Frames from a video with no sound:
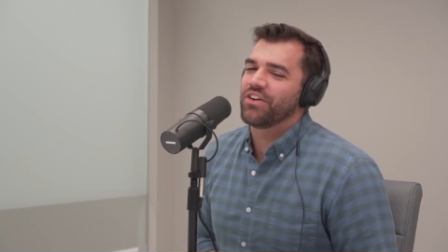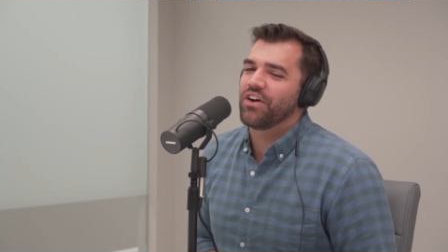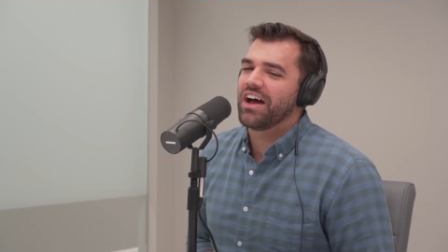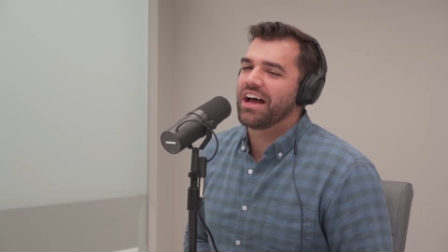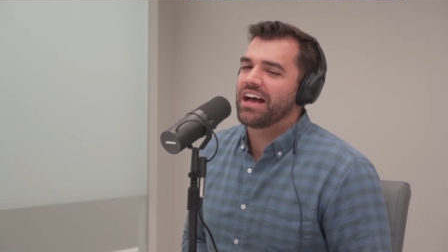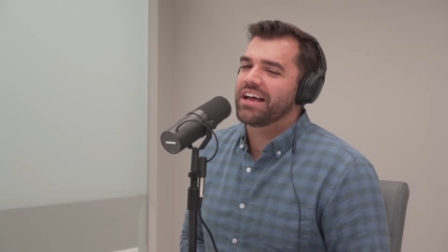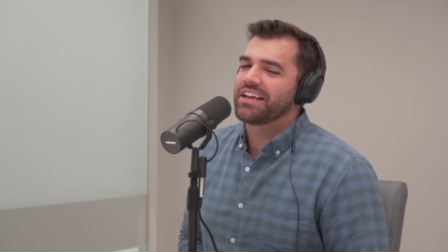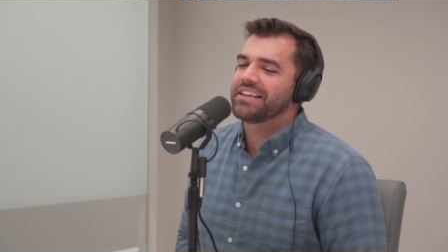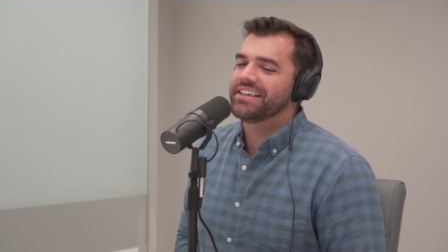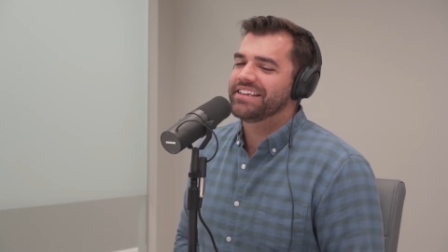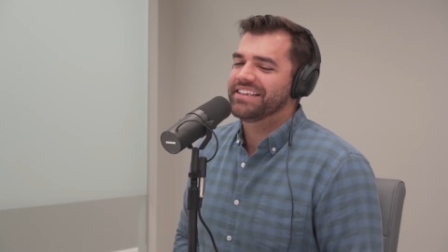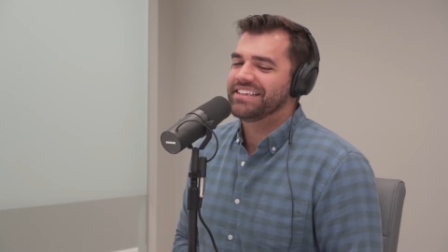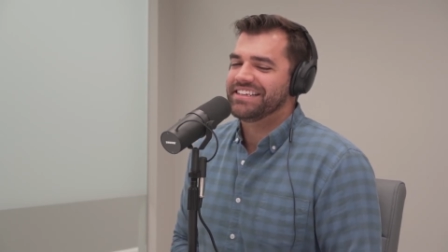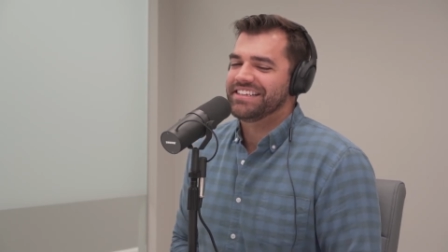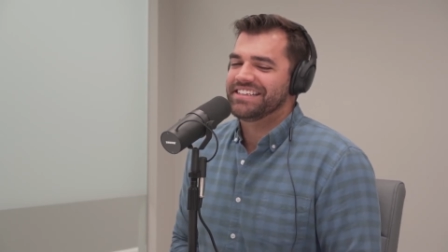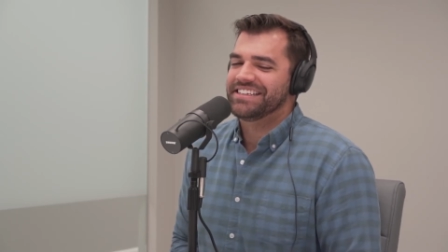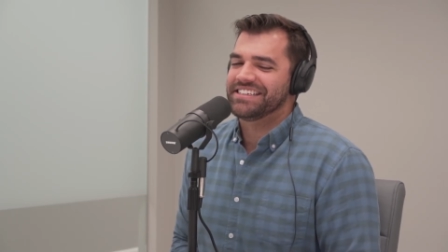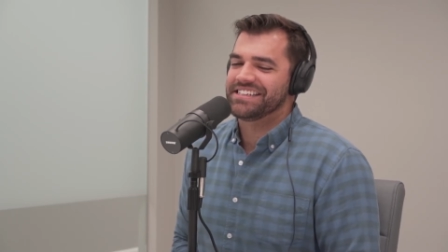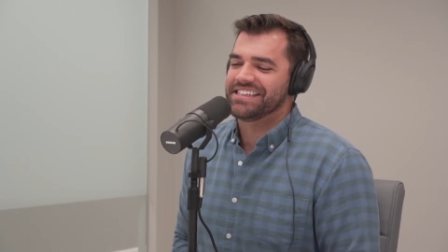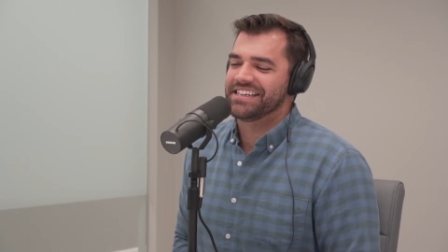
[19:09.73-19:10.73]

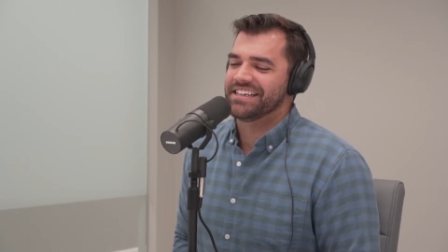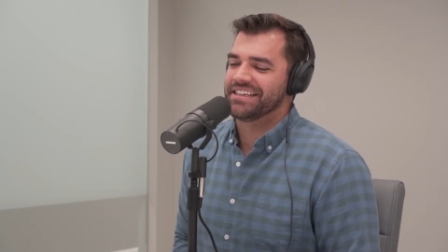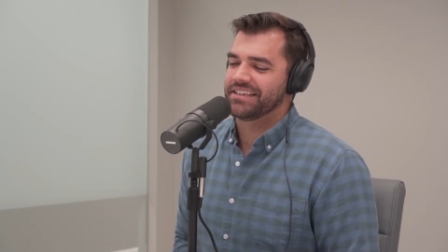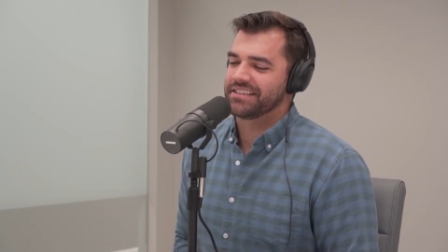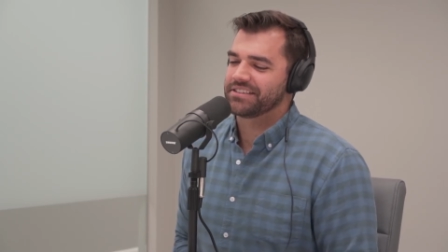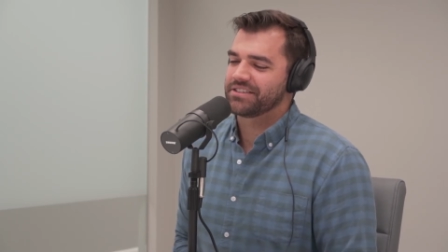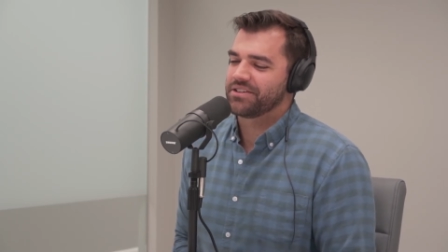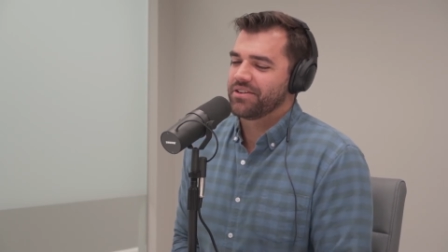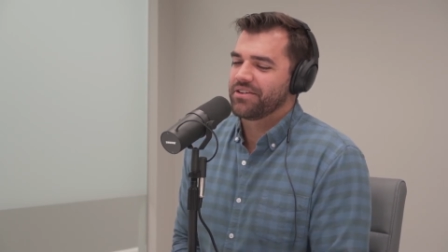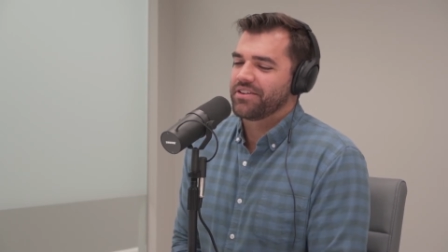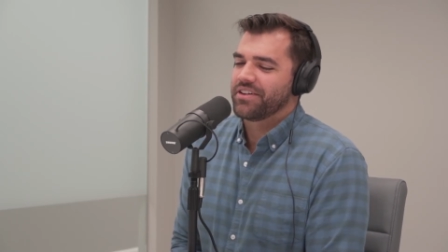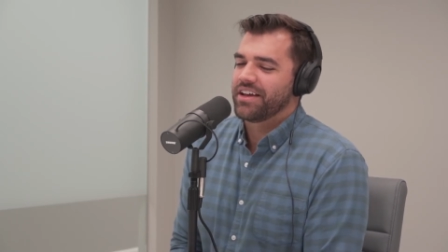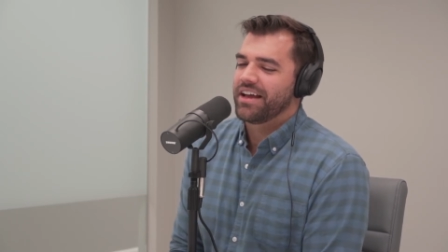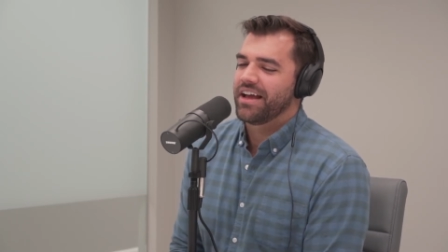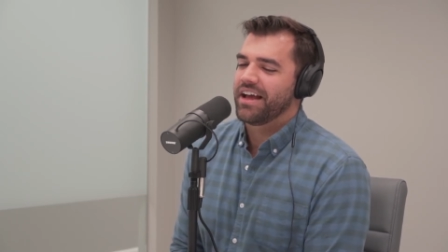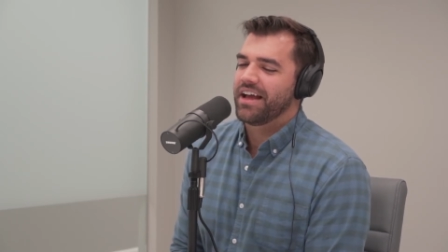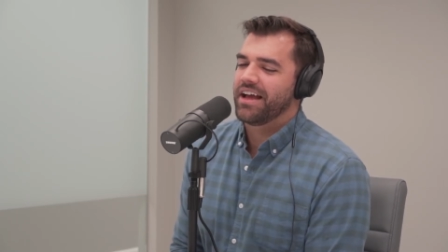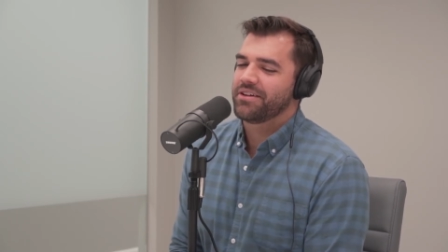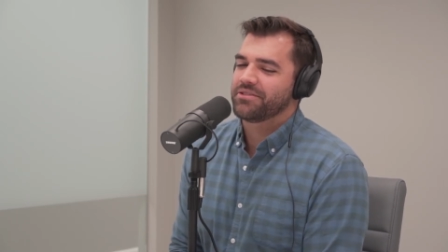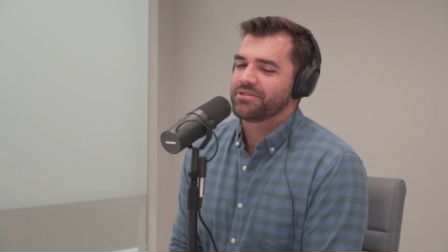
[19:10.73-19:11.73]

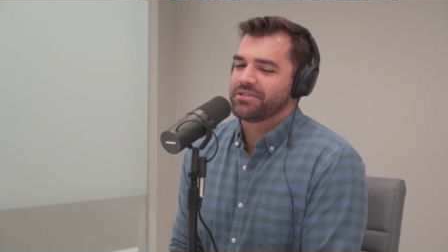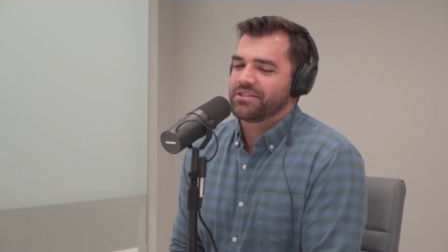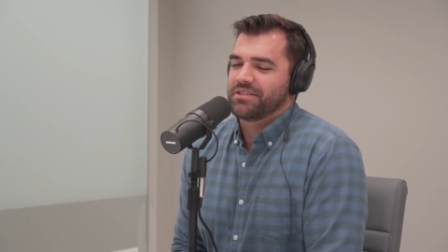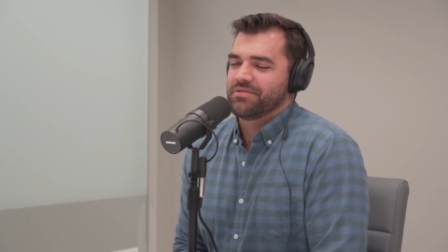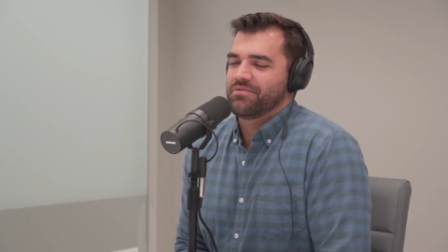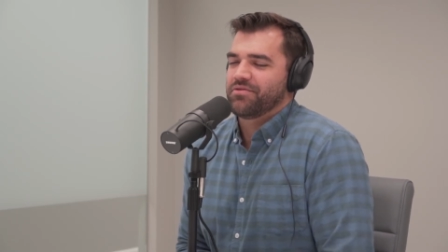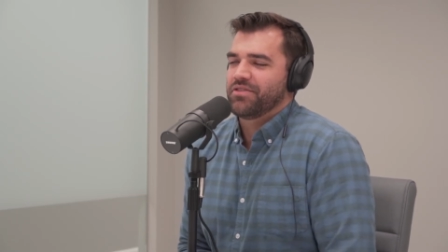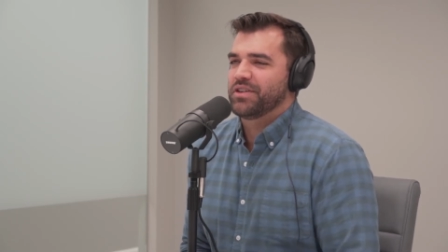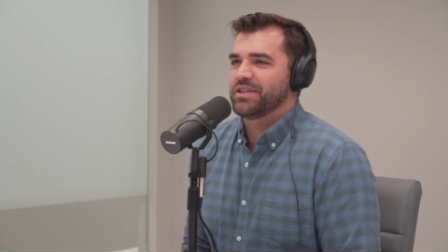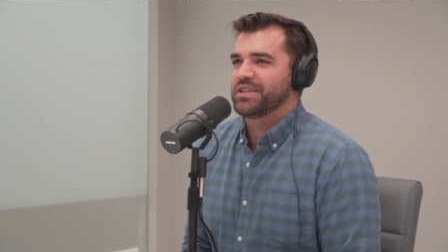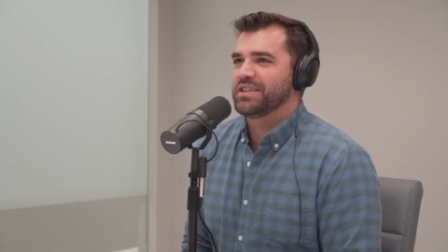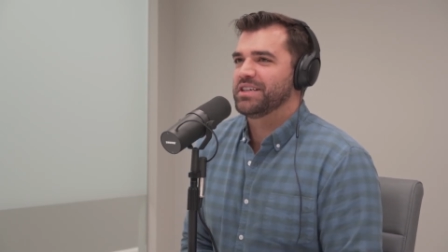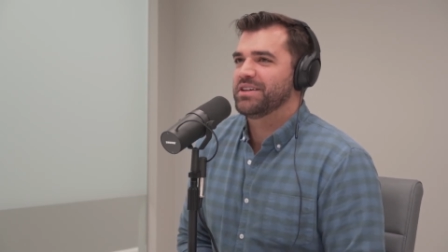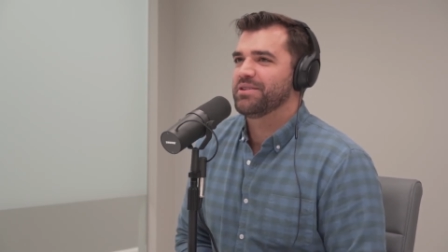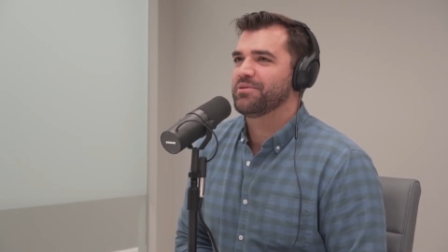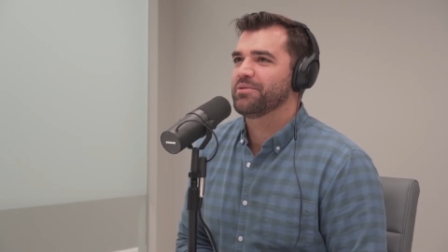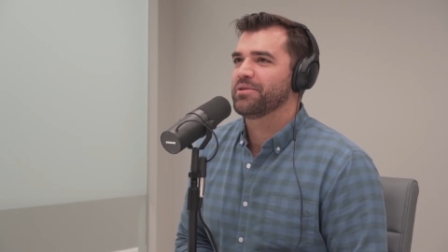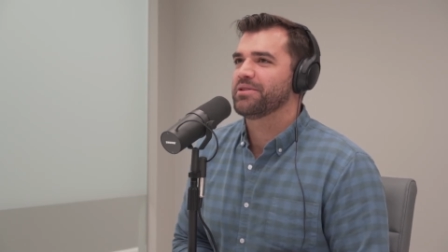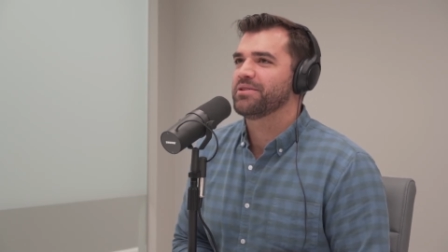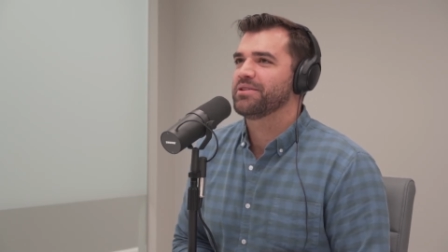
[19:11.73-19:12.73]
I was conflicted
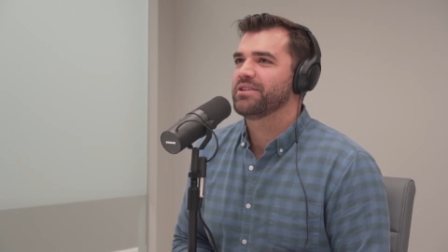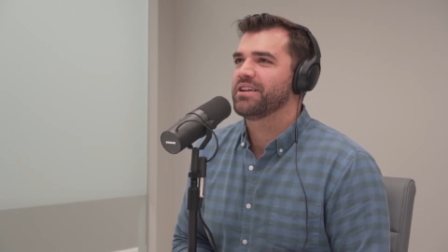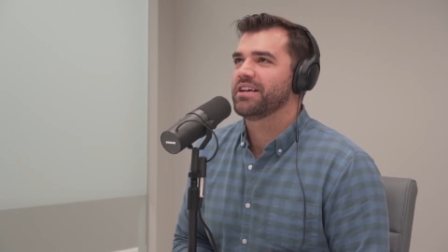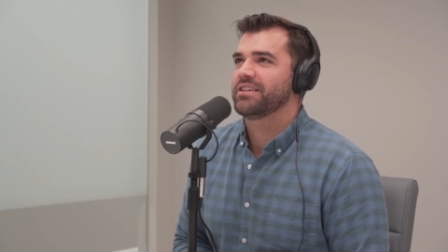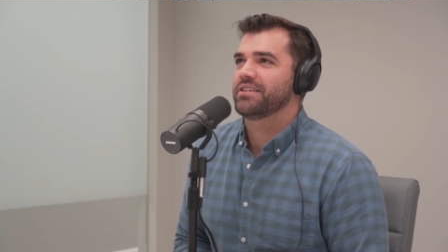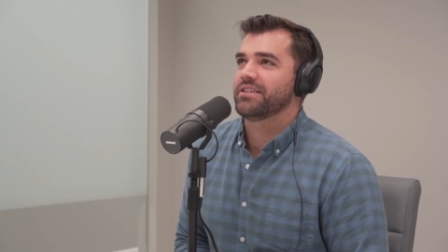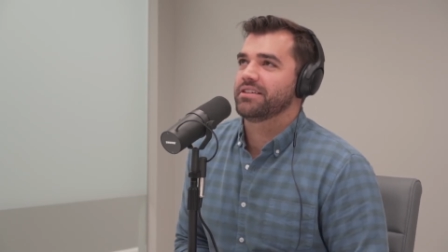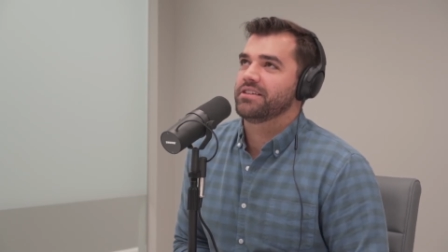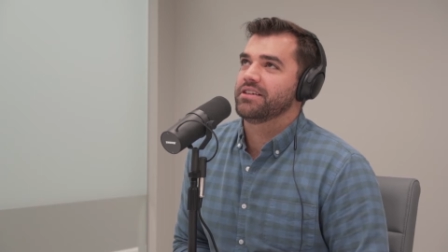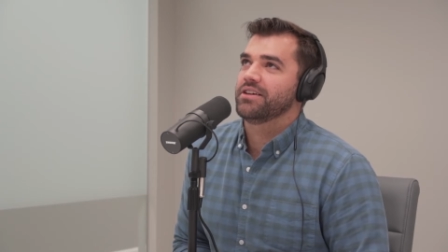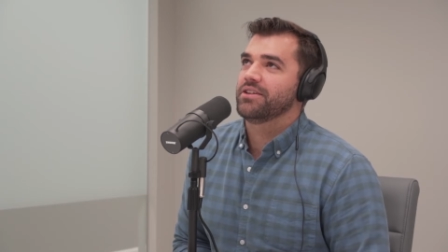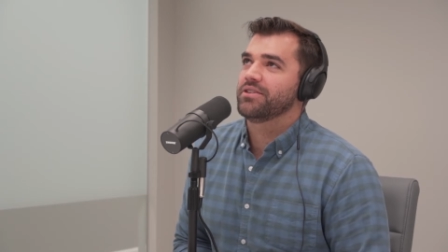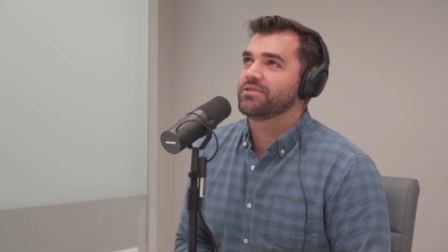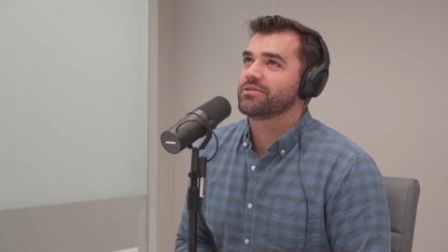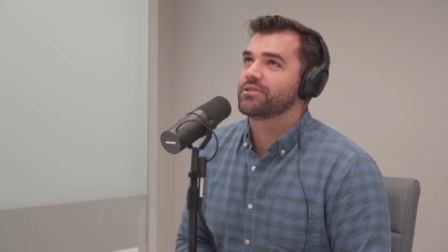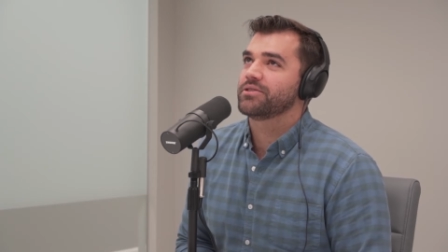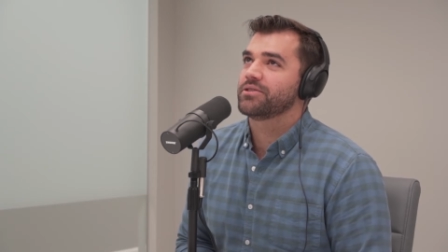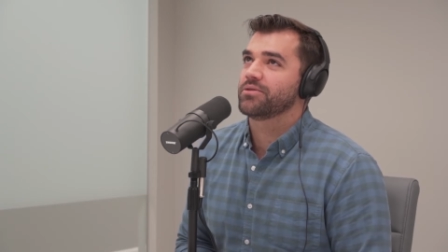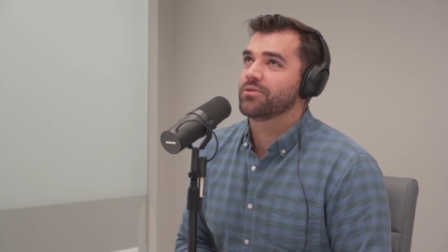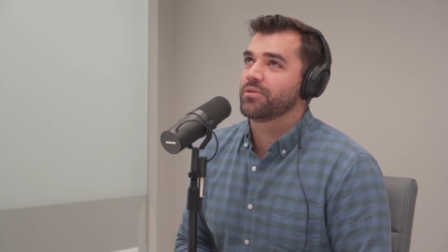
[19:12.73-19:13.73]
on whether or not to tell
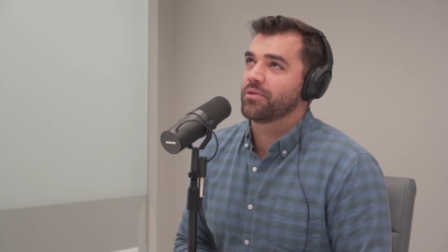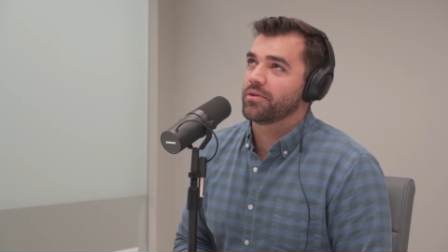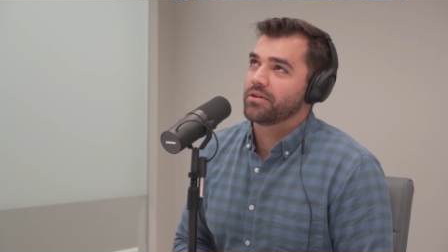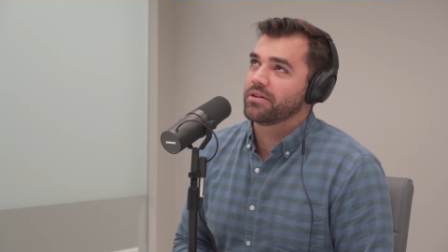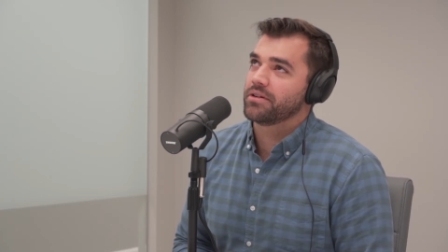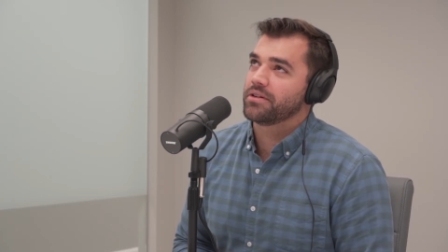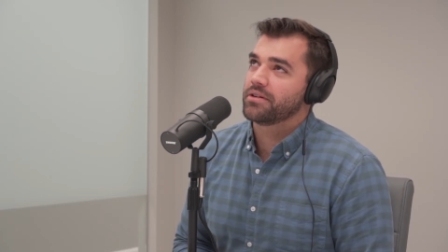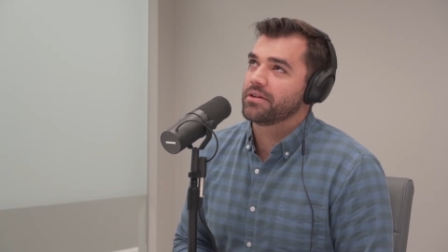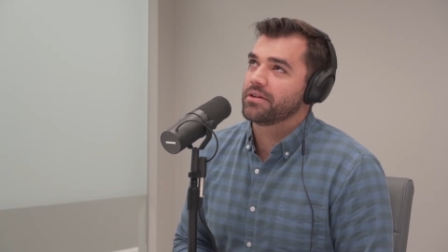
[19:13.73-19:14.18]
this story.